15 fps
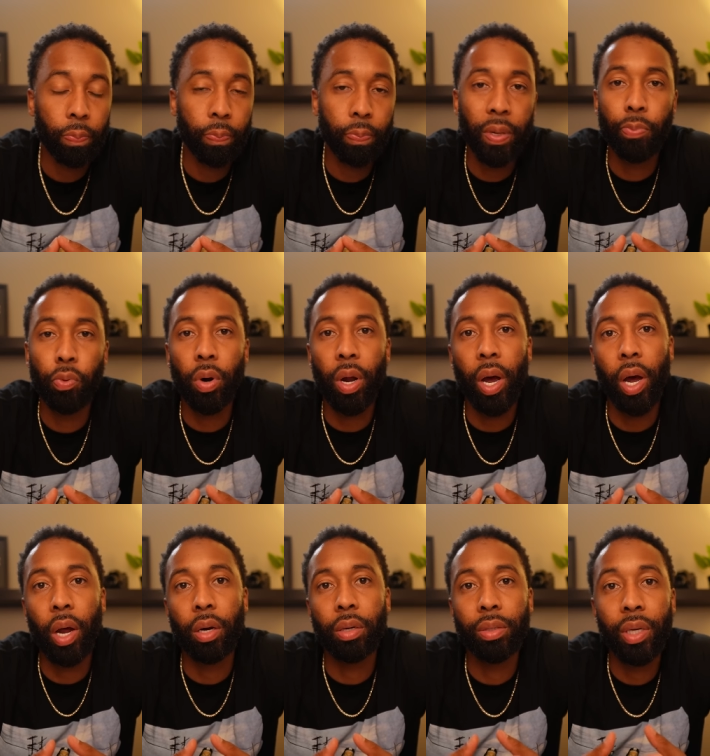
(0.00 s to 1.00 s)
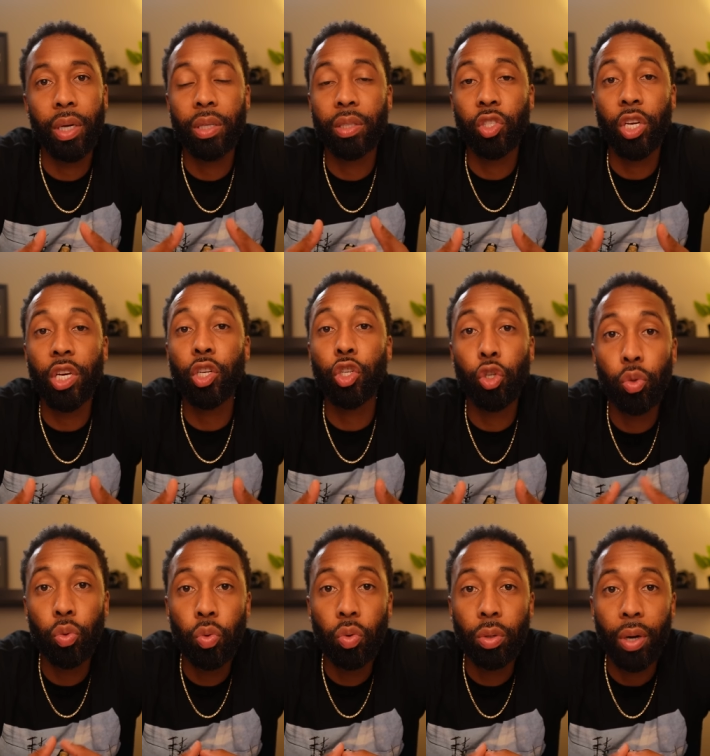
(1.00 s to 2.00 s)
people that didn't teach
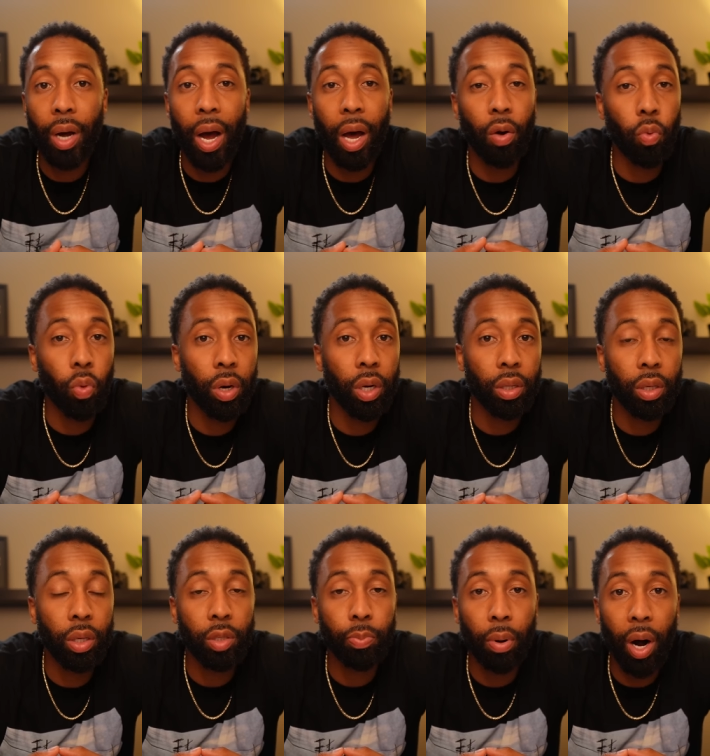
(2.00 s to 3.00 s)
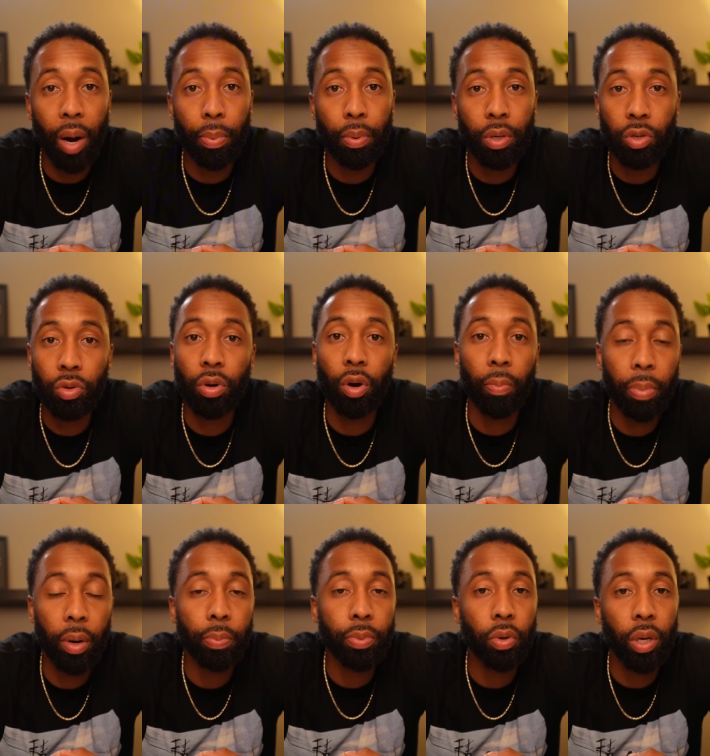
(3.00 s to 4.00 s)
you how to run things properly. You're going to
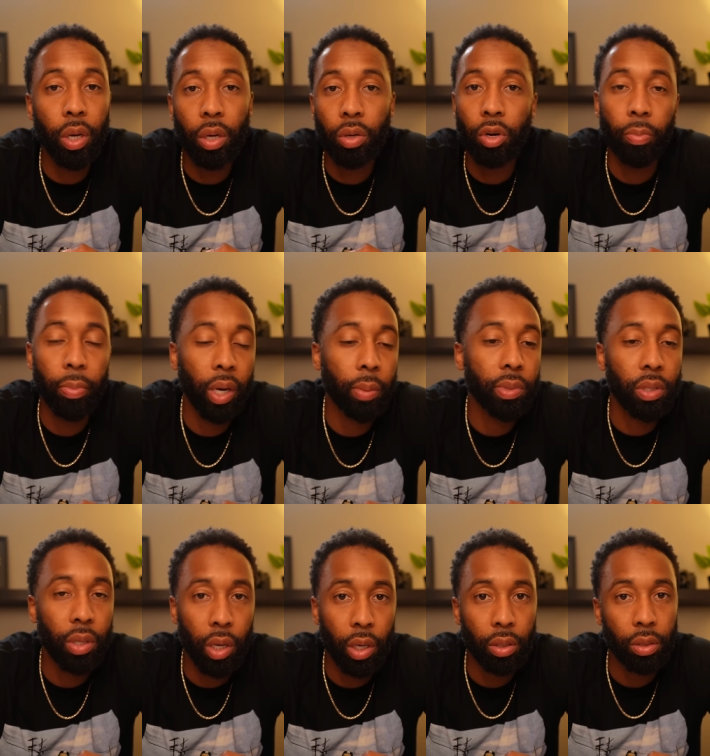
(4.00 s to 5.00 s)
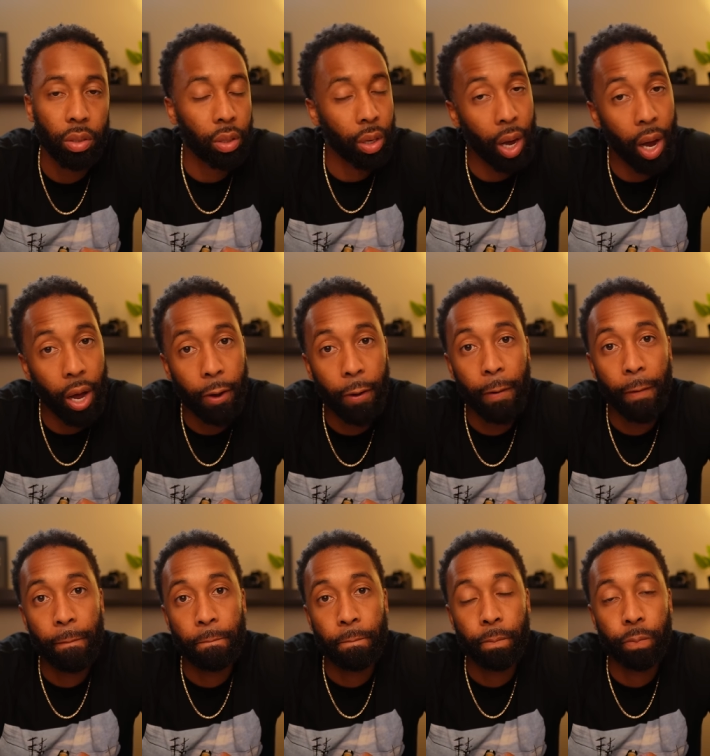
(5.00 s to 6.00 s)
bump your head. You're going to make mistakes a lot.
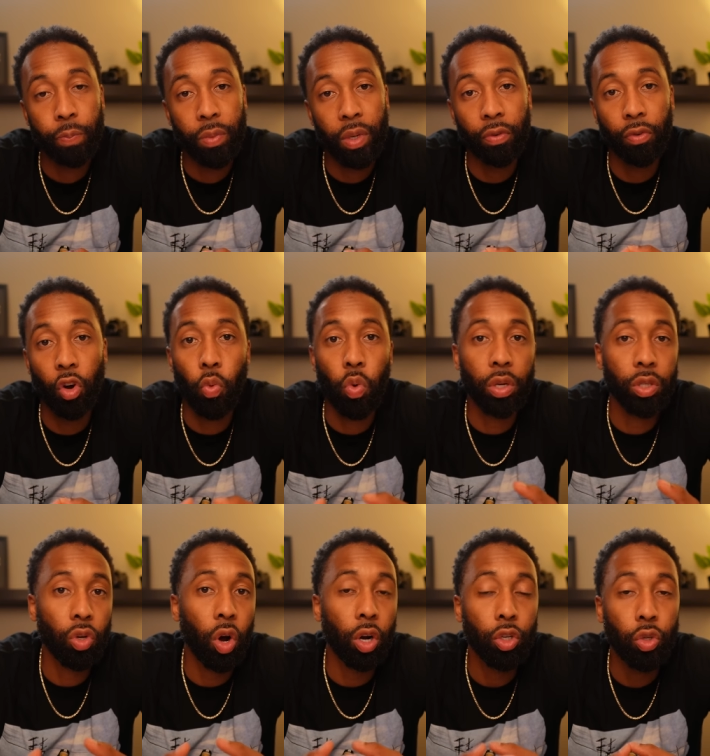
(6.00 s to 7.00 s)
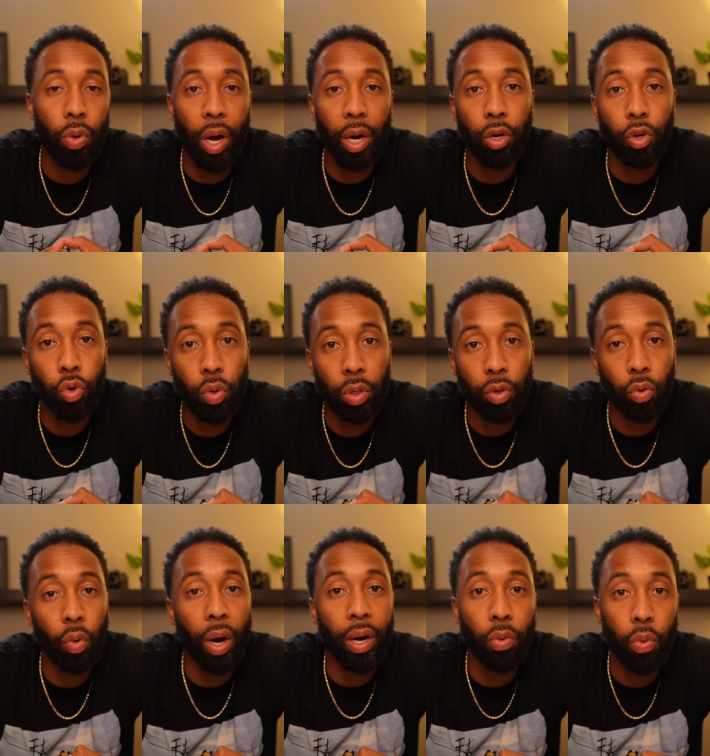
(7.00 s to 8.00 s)
If no one taught you how to do it the
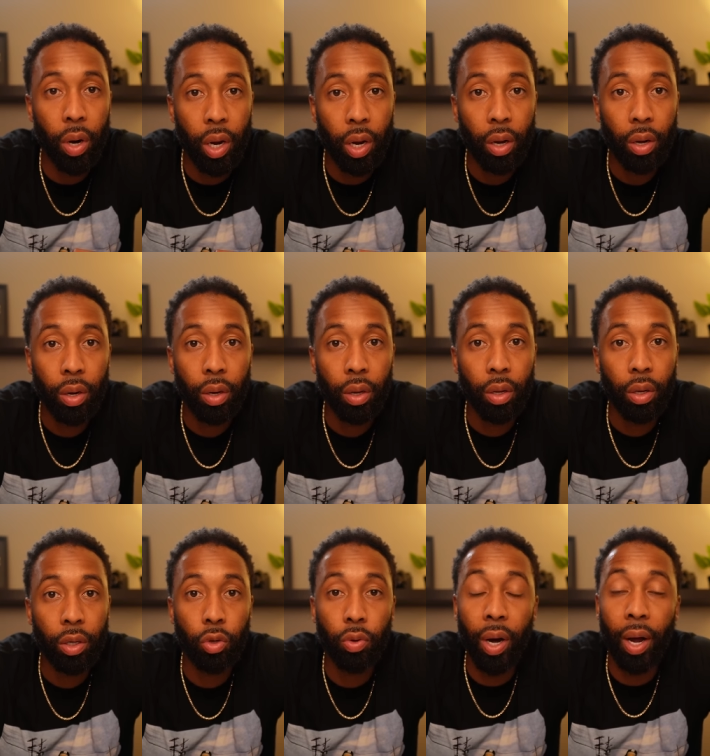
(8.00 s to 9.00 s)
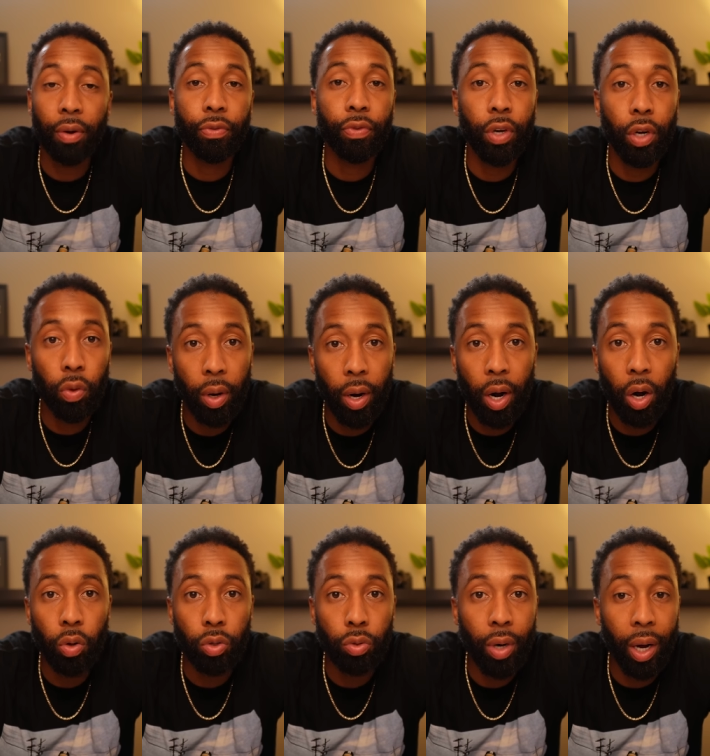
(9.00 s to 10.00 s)
right way, you got to figure it
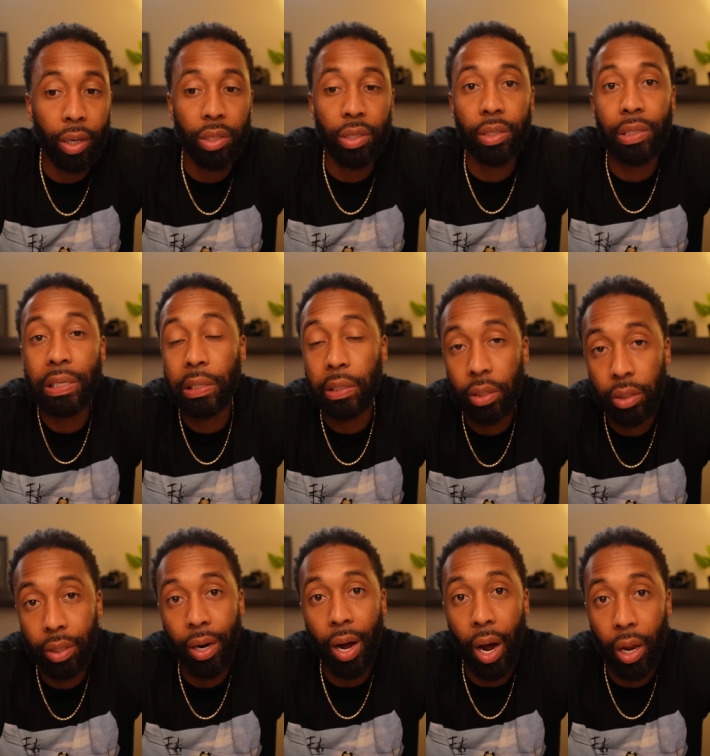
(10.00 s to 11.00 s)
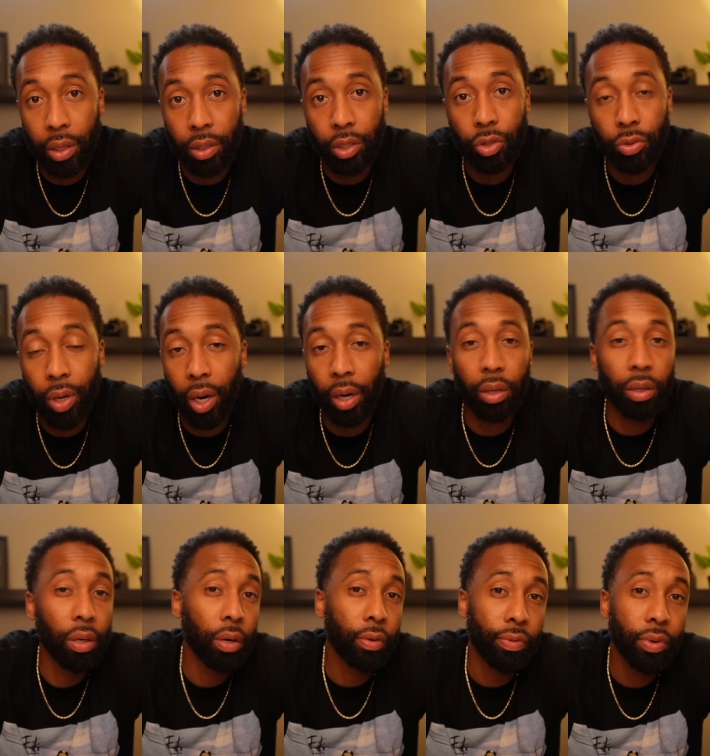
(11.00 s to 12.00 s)
out. You got to seek knowledge. You got to
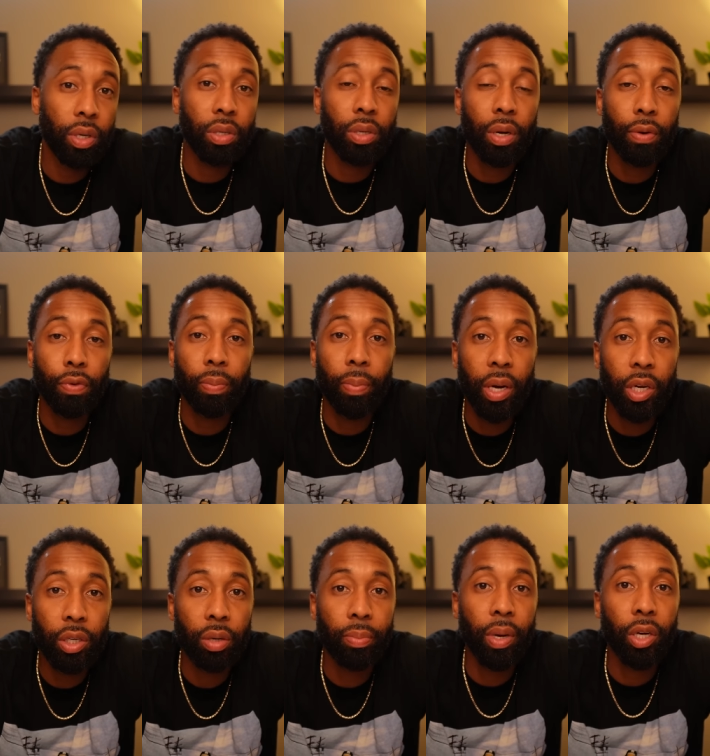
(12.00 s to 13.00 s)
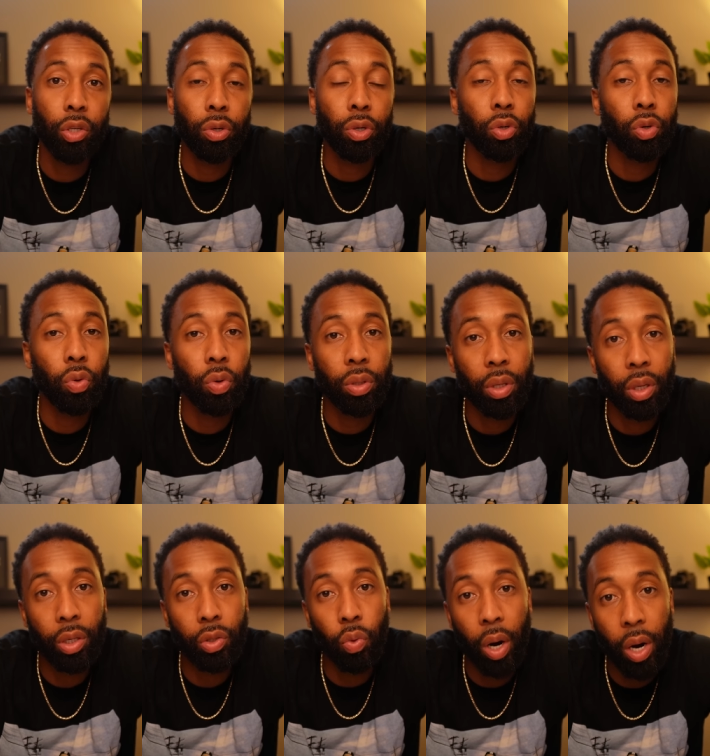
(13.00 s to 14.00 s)
look for this information to make sure you're doing
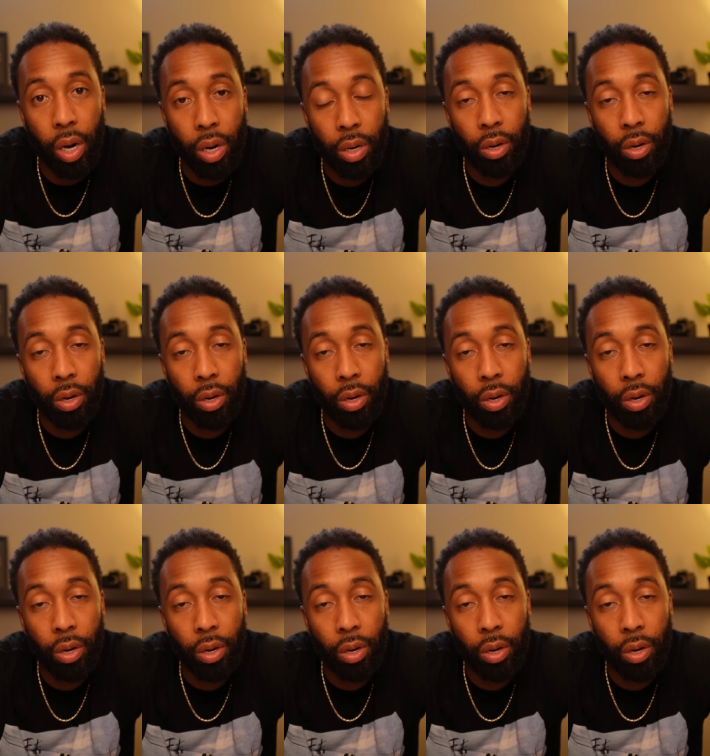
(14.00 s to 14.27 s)
things right.